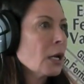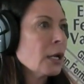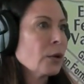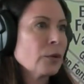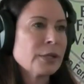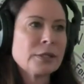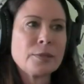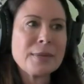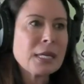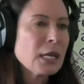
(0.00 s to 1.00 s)
It was
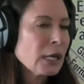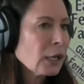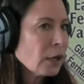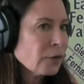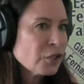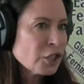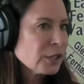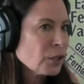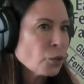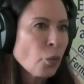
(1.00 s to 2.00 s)
the beginning of
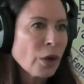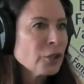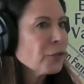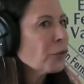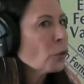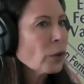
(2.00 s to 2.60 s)
just this wonderful,